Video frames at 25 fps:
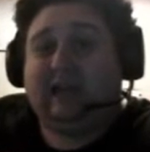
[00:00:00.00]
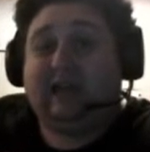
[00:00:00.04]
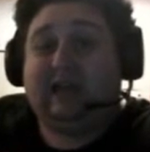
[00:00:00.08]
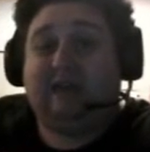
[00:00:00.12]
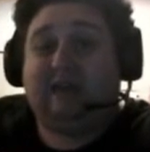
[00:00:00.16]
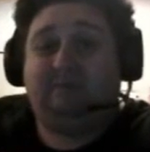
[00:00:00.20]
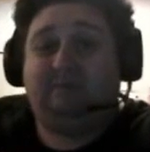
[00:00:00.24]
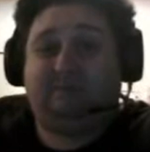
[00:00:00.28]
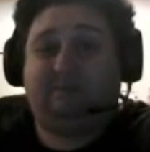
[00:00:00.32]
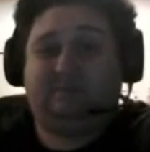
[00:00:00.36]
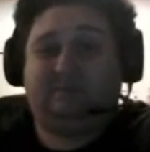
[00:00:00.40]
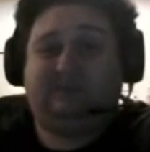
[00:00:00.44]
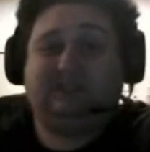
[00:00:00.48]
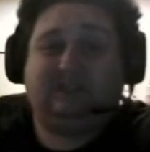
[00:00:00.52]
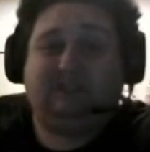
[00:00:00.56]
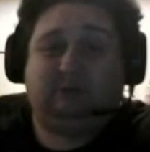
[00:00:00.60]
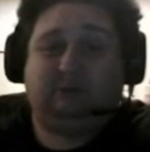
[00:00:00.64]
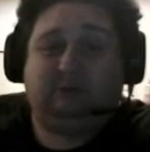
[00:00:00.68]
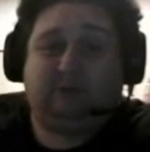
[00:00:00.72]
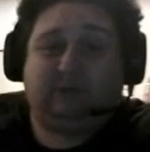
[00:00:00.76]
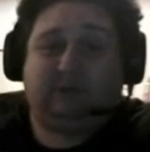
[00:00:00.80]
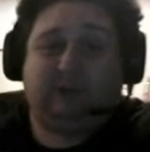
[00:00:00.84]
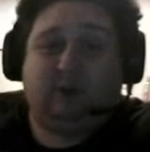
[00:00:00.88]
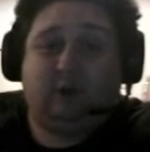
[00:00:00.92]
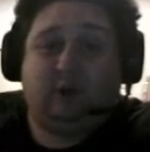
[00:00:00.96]
I'm
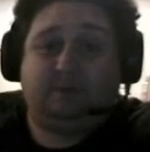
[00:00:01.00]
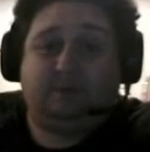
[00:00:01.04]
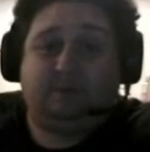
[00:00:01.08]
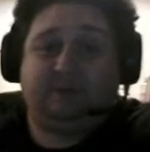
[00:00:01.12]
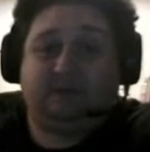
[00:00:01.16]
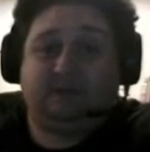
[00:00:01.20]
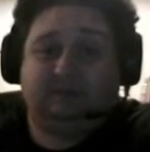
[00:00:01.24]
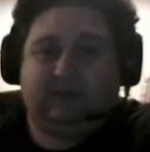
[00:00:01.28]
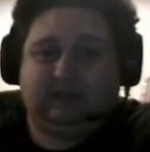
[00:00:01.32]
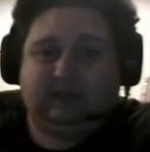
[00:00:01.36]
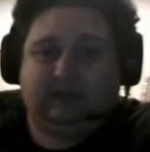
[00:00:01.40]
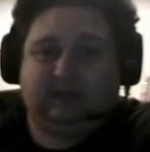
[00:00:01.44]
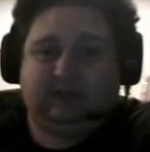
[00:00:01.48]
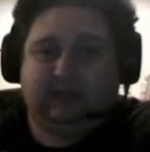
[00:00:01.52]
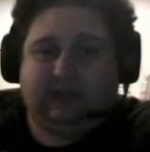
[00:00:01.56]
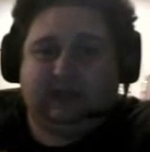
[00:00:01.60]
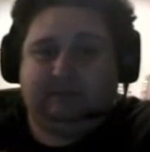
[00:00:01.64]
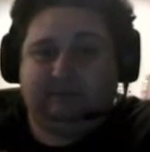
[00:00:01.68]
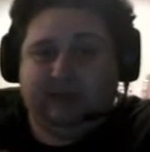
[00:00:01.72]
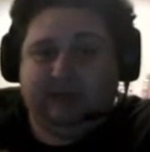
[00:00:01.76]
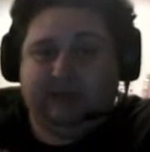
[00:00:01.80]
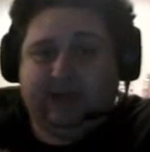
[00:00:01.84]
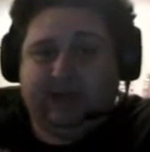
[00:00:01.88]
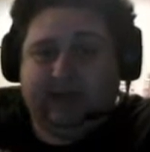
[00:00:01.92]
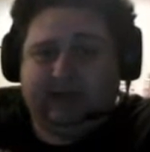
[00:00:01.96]
secretly hoping mid to late
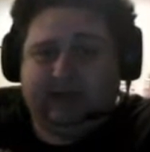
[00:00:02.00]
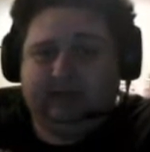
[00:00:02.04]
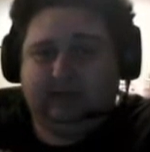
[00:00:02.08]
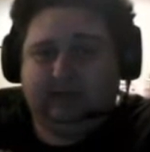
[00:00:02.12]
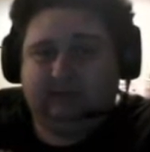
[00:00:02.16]
May.